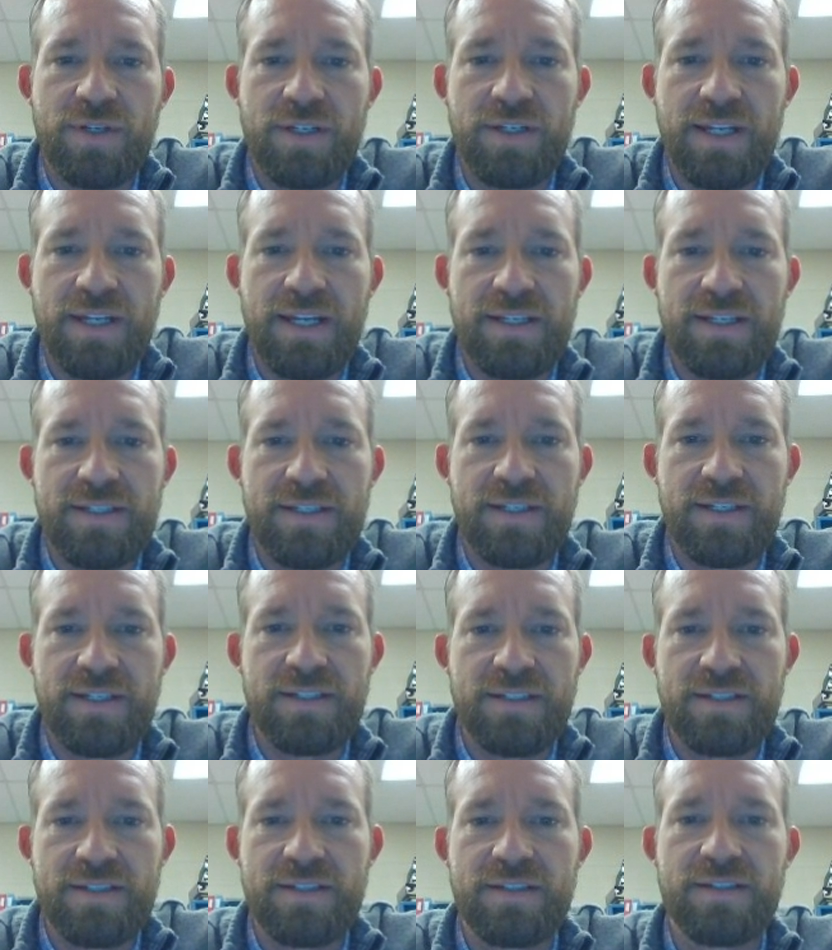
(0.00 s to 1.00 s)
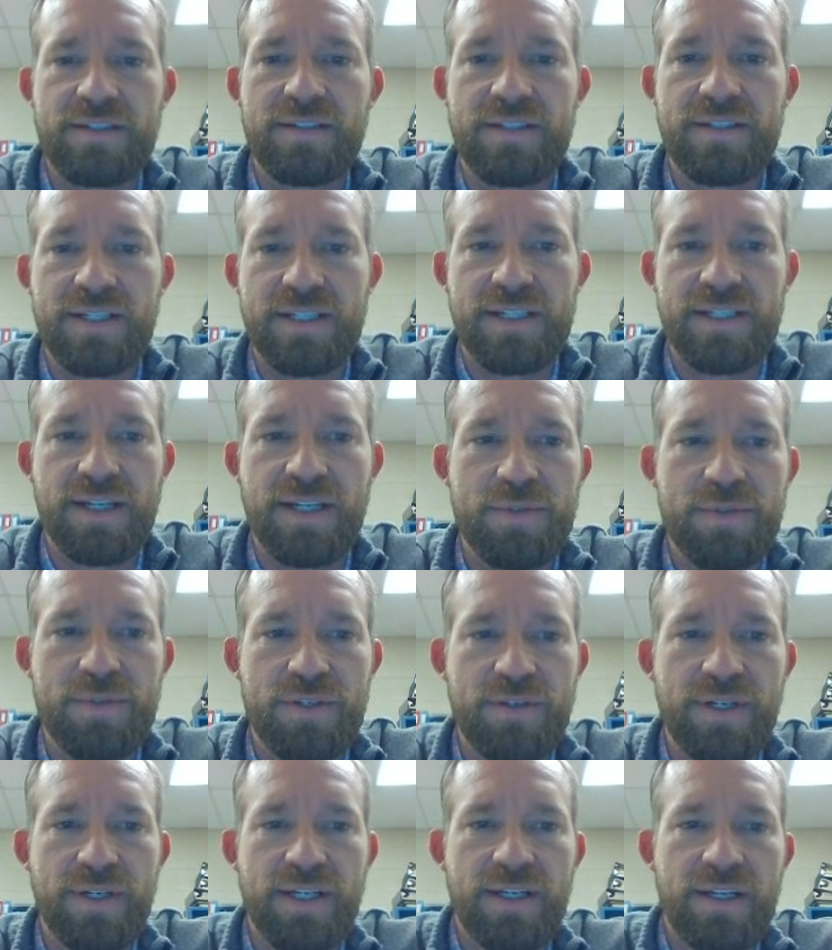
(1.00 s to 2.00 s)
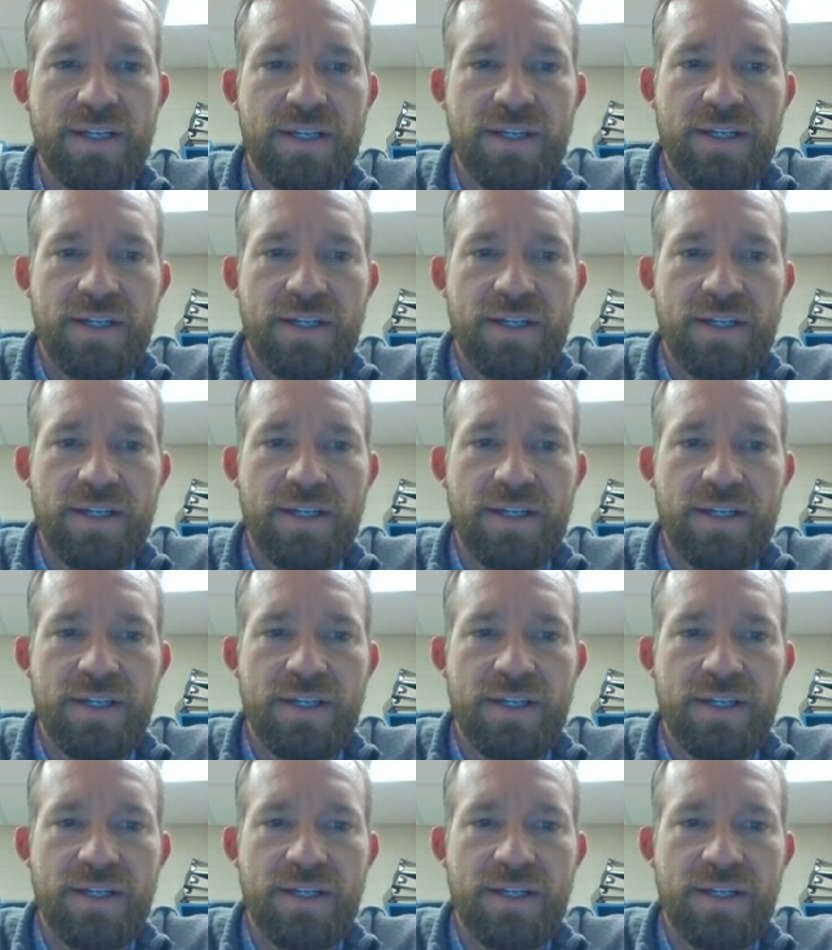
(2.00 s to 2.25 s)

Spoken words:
and 18 is 6 times 3.